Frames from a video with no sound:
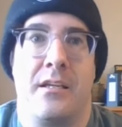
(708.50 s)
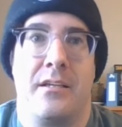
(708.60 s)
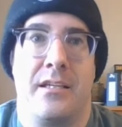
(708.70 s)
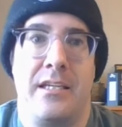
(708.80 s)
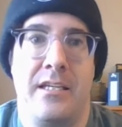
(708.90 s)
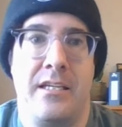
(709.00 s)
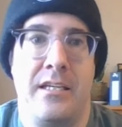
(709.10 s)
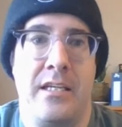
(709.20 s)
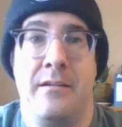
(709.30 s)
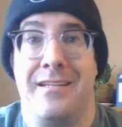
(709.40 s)

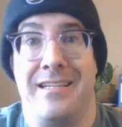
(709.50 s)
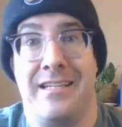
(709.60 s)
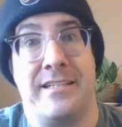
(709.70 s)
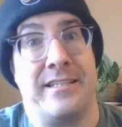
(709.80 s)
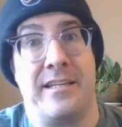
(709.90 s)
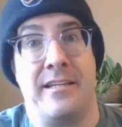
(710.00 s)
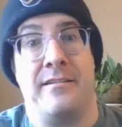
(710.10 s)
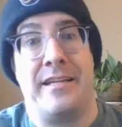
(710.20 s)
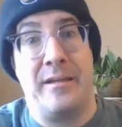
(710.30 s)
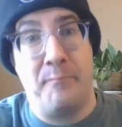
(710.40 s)
he is
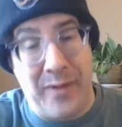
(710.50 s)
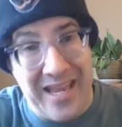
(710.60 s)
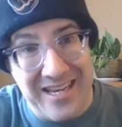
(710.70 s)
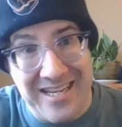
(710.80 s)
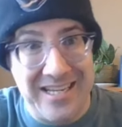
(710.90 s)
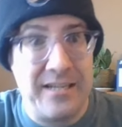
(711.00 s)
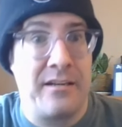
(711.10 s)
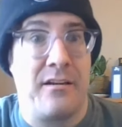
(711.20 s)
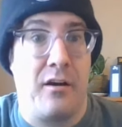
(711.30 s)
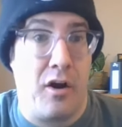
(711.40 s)
an impending
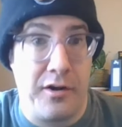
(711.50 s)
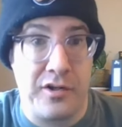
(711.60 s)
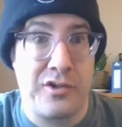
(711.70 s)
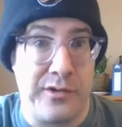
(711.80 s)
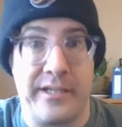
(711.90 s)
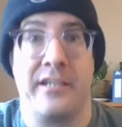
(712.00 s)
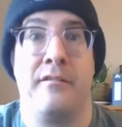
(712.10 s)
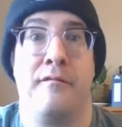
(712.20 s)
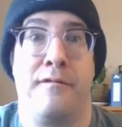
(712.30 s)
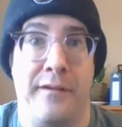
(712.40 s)

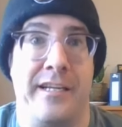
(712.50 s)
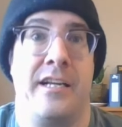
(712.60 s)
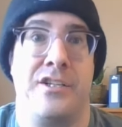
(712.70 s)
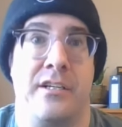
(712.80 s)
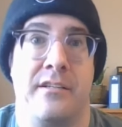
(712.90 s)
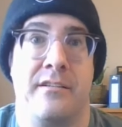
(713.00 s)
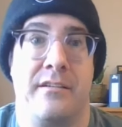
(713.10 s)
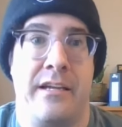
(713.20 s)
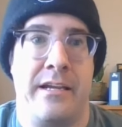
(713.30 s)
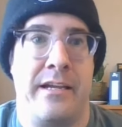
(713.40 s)
unrestricted free agent.
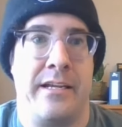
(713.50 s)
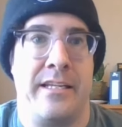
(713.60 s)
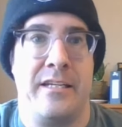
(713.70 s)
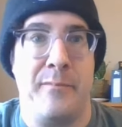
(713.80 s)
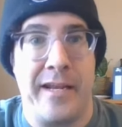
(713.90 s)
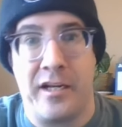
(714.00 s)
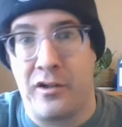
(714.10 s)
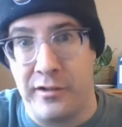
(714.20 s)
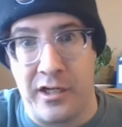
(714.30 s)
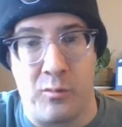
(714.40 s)
And he made it
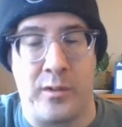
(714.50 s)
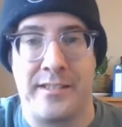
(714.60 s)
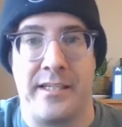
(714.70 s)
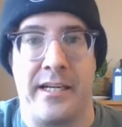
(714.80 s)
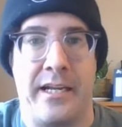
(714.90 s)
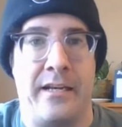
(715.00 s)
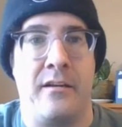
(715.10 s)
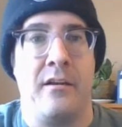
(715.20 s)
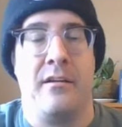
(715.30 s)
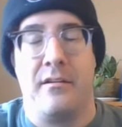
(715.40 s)
clear once again
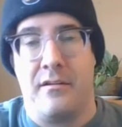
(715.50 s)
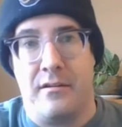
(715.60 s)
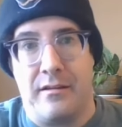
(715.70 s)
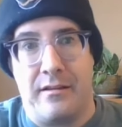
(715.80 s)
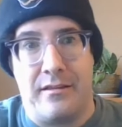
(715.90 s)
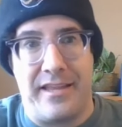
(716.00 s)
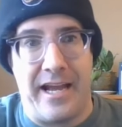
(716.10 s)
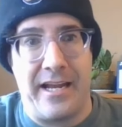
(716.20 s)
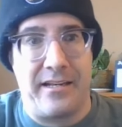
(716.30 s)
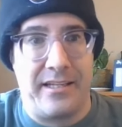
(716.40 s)

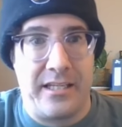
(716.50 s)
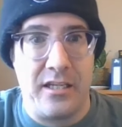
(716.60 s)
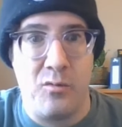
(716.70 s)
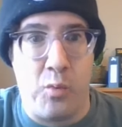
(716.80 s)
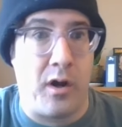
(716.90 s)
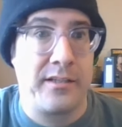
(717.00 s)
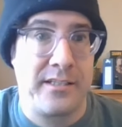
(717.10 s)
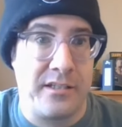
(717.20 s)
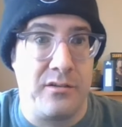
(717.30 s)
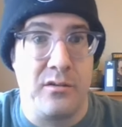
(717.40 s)
that he
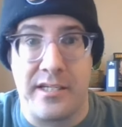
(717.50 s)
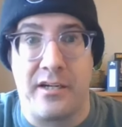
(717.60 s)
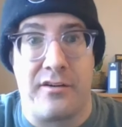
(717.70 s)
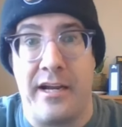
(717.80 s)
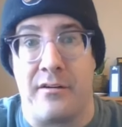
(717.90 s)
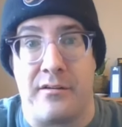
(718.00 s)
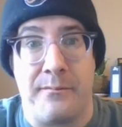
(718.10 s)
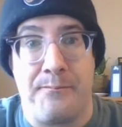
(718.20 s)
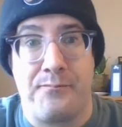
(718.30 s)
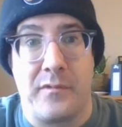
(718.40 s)
wants to stick around.
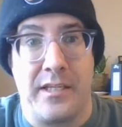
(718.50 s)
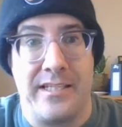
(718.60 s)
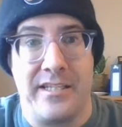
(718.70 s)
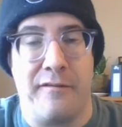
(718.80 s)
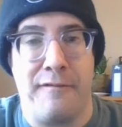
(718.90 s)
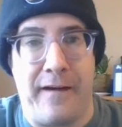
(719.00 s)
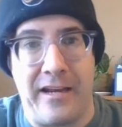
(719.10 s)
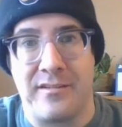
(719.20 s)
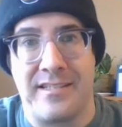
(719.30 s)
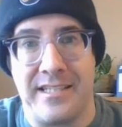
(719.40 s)
He's in the
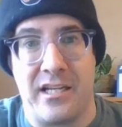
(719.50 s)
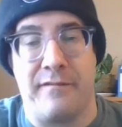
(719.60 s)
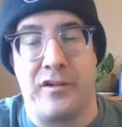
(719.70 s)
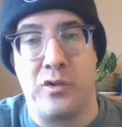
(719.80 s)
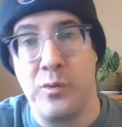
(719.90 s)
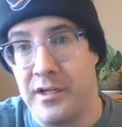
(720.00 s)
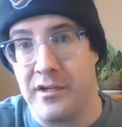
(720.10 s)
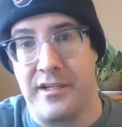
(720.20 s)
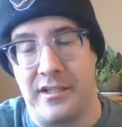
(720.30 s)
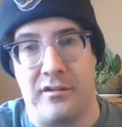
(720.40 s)
final season of a
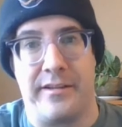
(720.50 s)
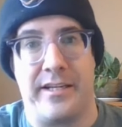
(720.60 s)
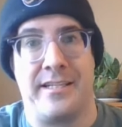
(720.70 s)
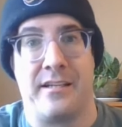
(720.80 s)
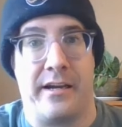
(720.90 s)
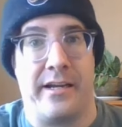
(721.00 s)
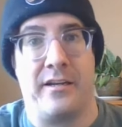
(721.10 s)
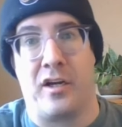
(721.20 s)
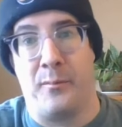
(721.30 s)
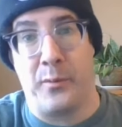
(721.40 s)
two-year deal that he signed
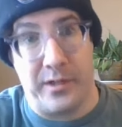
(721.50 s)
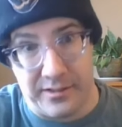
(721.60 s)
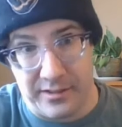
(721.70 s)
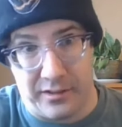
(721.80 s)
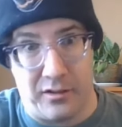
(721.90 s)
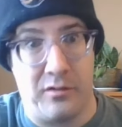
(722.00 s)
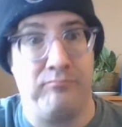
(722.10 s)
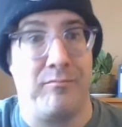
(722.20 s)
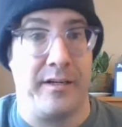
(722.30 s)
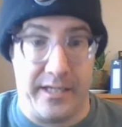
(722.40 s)
a couple years
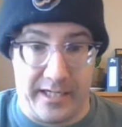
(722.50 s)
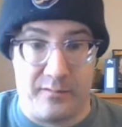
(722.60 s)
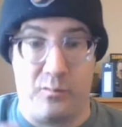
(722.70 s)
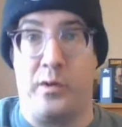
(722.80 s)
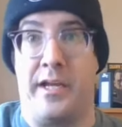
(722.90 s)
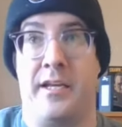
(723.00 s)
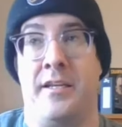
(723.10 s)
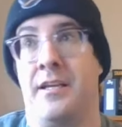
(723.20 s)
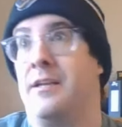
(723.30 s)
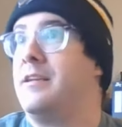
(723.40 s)
ago. Again,
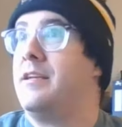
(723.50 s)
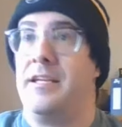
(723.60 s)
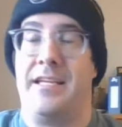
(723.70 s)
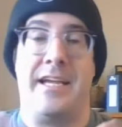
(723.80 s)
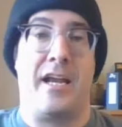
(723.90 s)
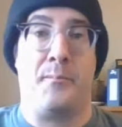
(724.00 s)
when he had a